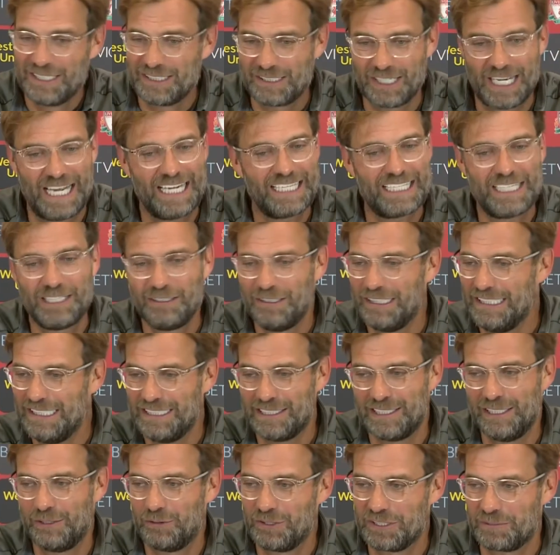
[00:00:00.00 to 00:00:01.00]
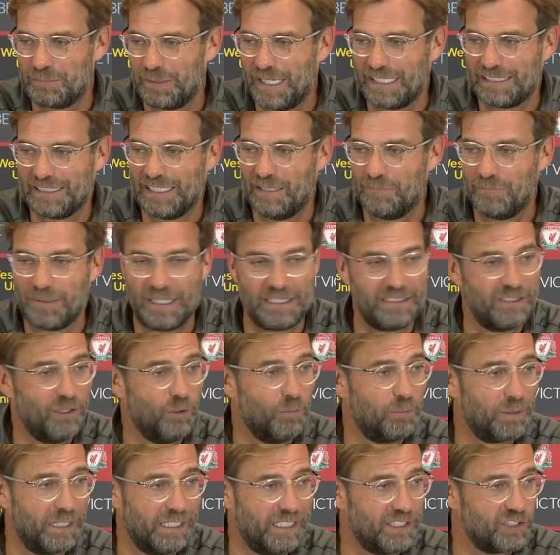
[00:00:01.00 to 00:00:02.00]
So I can easily respect that, but
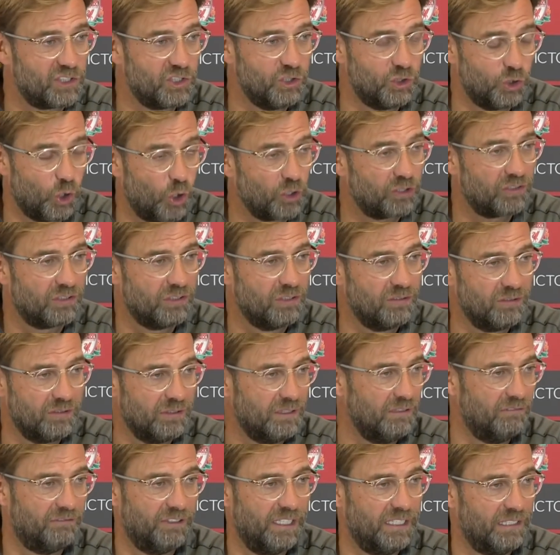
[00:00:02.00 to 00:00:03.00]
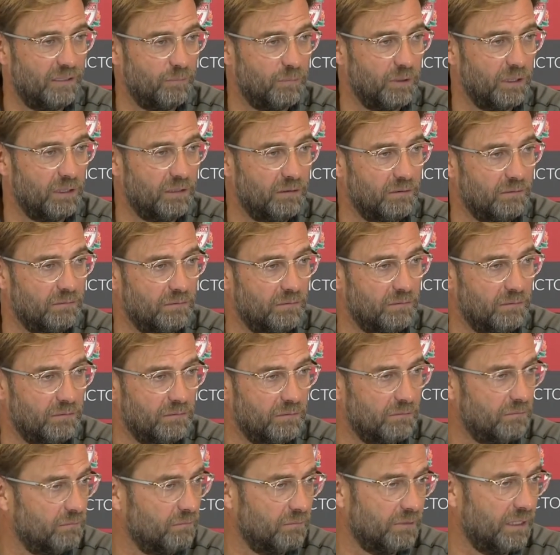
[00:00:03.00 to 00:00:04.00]
no player is not defendable.
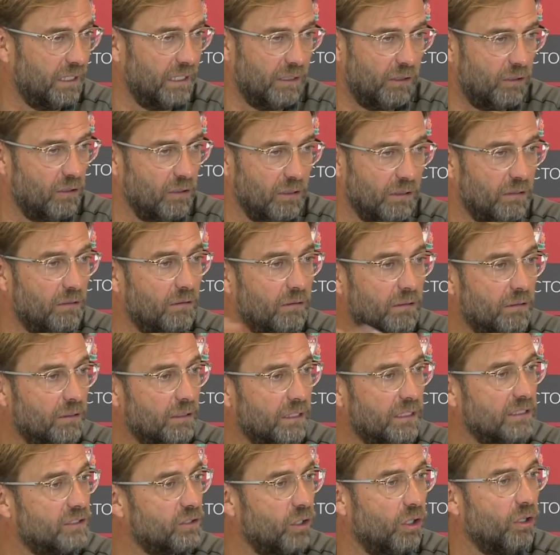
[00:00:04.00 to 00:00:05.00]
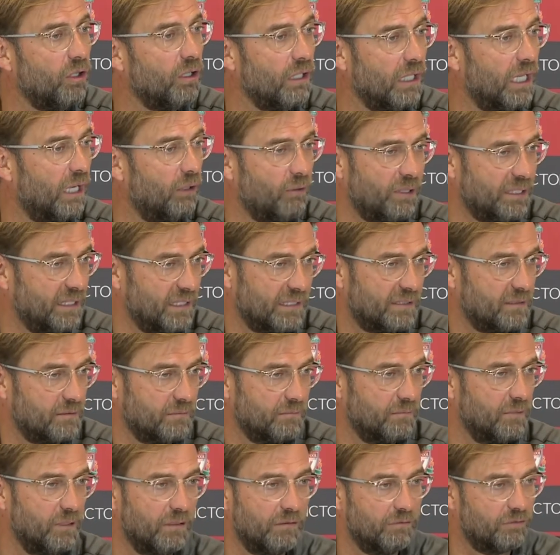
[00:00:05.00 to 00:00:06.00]
They all that's all how it
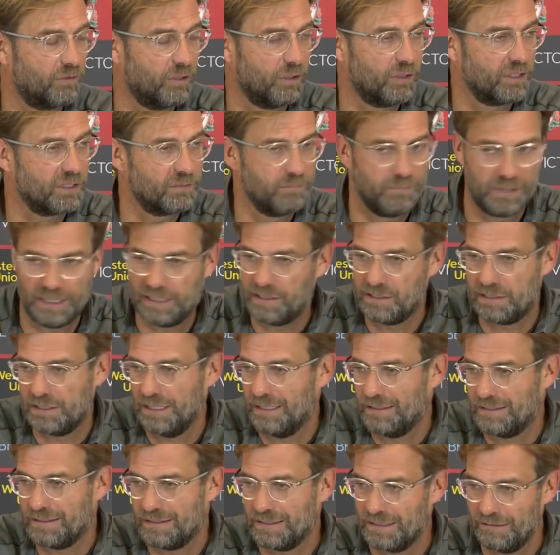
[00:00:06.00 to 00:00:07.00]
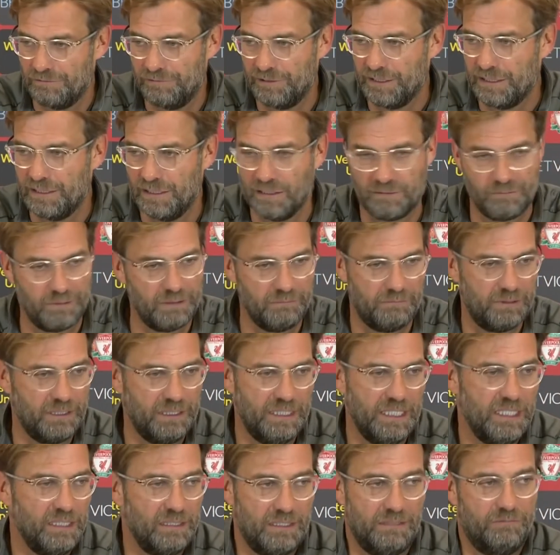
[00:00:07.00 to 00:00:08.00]
is, of course. But it's it's difficult. We,
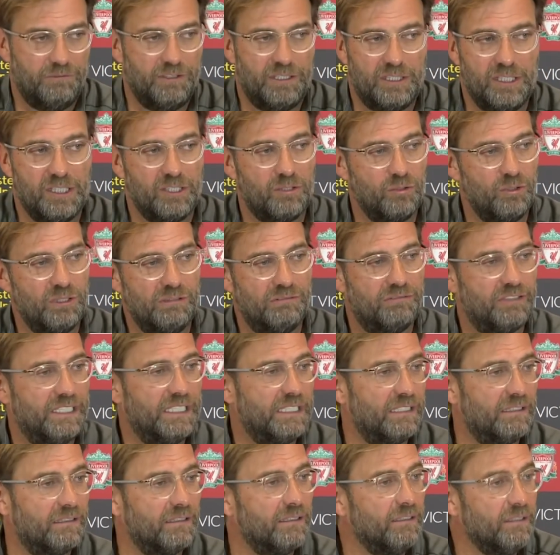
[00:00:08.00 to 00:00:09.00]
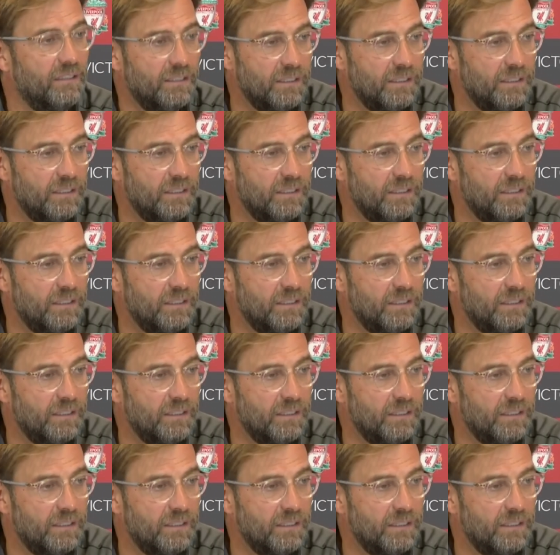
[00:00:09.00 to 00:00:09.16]
we are difficult to defend.